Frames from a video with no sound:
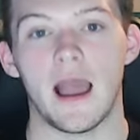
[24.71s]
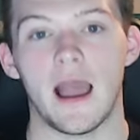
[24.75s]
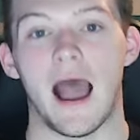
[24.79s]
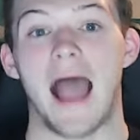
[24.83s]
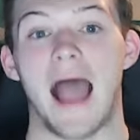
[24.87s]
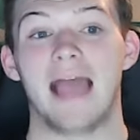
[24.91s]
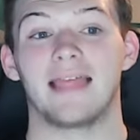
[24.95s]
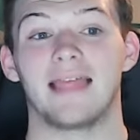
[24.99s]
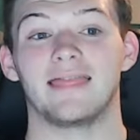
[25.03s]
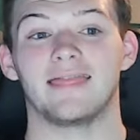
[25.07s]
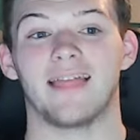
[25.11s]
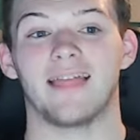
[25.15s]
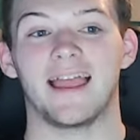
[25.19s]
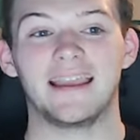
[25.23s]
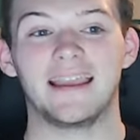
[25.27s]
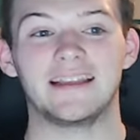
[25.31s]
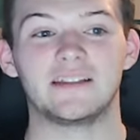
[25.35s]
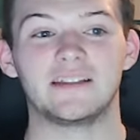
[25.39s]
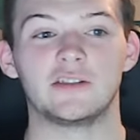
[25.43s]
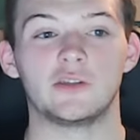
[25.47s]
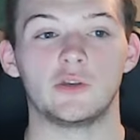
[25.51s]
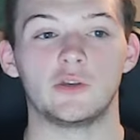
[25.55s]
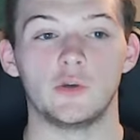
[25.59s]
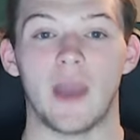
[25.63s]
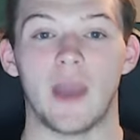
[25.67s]
I like
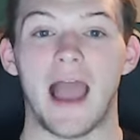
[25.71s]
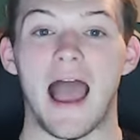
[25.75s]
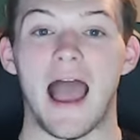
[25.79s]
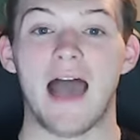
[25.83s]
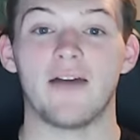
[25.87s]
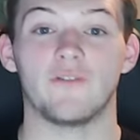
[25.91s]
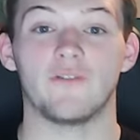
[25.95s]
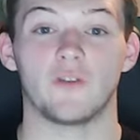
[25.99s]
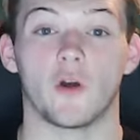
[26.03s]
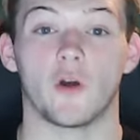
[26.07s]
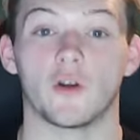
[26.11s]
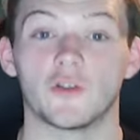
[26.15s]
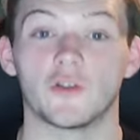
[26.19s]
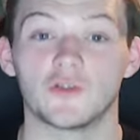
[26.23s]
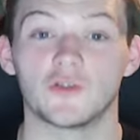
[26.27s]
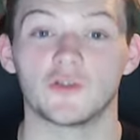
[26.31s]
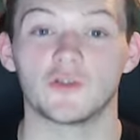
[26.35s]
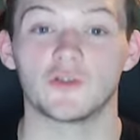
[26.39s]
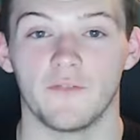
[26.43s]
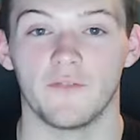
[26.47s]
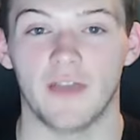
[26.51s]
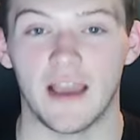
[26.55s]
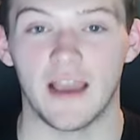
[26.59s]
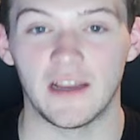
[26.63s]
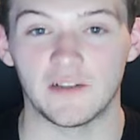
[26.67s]
to have an arsenal
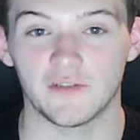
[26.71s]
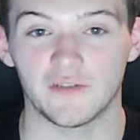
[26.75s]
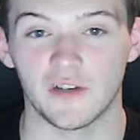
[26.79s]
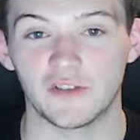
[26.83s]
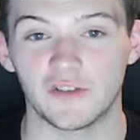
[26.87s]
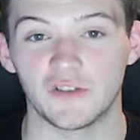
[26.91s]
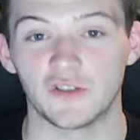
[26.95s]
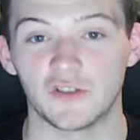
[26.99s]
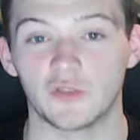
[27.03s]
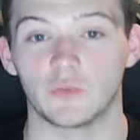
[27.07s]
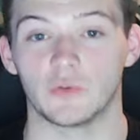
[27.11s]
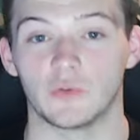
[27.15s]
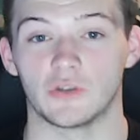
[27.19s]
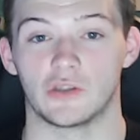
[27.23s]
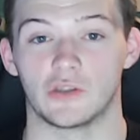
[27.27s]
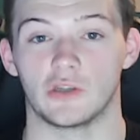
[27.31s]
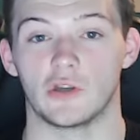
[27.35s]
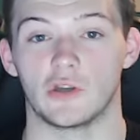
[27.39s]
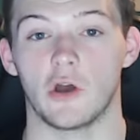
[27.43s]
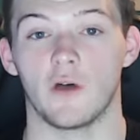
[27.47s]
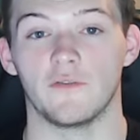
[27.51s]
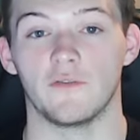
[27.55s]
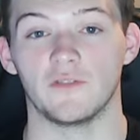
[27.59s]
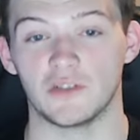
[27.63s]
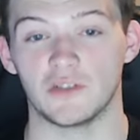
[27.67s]
of edge rushers, which the
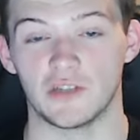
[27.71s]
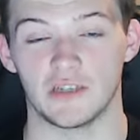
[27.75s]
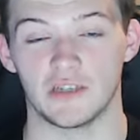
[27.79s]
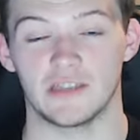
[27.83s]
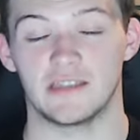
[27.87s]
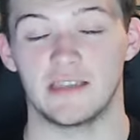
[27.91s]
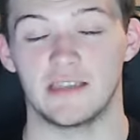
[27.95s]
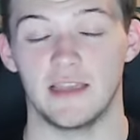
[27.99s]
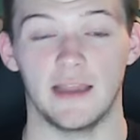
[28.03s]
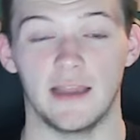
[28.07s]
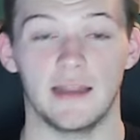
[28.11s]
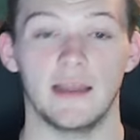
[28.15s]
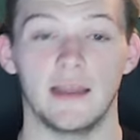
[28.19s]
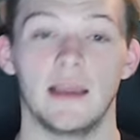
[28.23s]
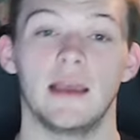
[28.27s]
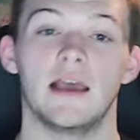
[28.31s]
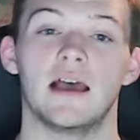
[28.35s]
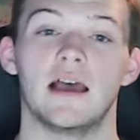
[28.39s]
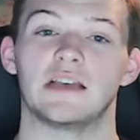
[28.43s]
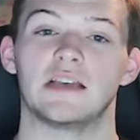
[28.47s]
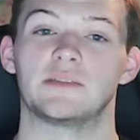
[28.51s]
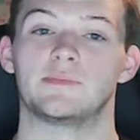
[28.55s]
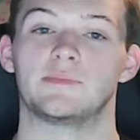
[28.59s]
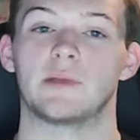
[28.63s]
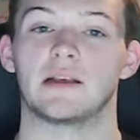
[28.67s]
Dolphins just did,
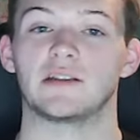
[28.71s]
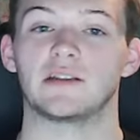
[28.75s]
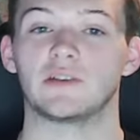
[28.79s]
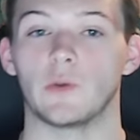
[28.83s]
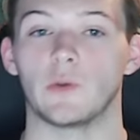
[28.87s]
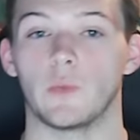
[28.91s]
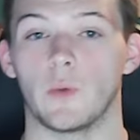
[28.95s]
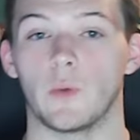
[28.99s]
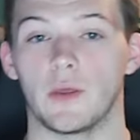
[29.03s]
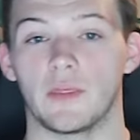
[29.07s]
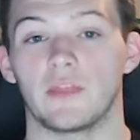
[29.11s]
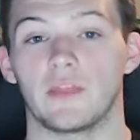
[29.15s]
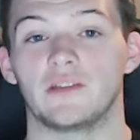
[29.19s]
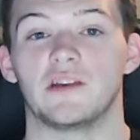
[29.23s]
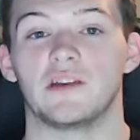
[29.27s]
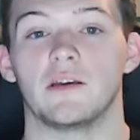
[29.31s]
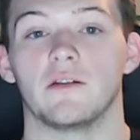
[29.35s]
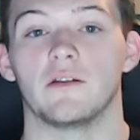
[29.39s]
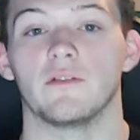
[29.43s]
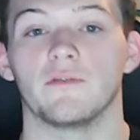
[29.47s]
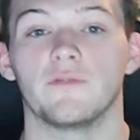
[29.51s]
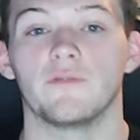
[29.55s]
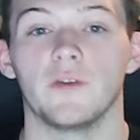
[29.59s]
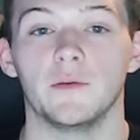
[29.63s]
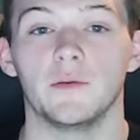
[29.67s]
especially with
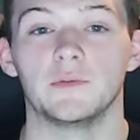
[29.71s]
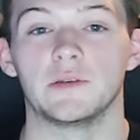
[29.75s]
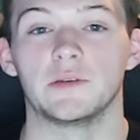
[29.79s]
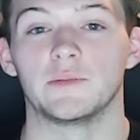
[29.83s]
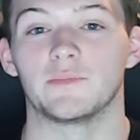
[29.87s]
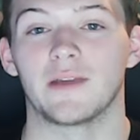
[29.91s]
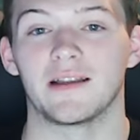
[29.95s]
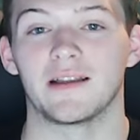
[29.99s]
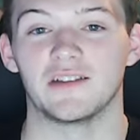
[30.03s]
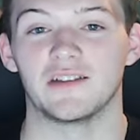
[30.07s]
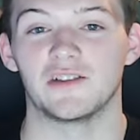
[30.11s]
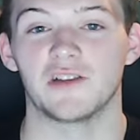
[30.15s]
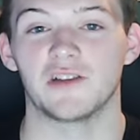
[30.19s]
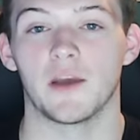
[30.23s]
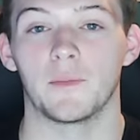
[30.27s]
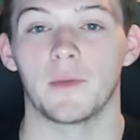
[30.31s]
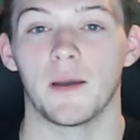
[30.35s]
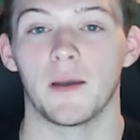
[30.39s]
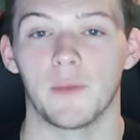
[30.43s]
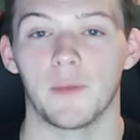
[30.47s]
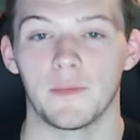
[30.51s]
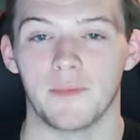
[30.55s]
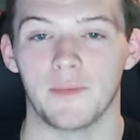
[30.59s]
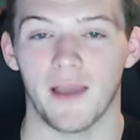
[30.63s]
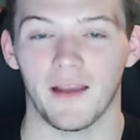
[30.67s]
Jaelan Phillips and Bradley Chubb
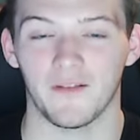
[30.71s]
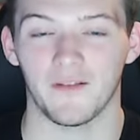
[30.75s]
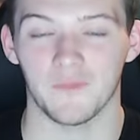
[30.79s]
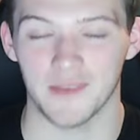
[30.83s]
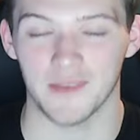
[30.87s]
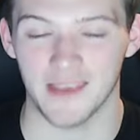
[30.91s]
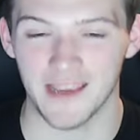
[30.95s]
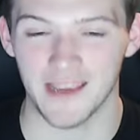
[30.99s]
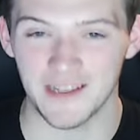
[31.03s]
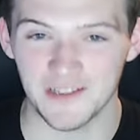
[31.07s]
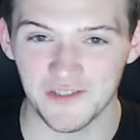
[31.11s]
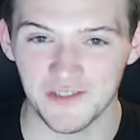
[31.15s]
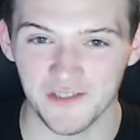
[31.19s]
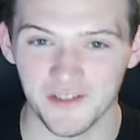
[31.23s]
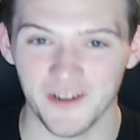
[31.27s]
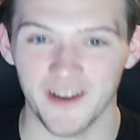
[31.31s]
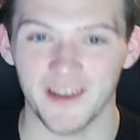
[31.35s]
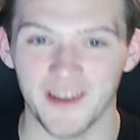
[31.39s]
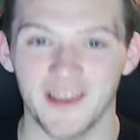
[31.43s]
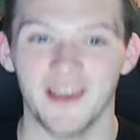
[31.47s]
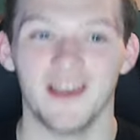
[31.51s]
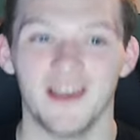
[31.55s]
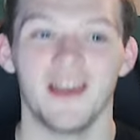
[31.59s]
coming back from the injury.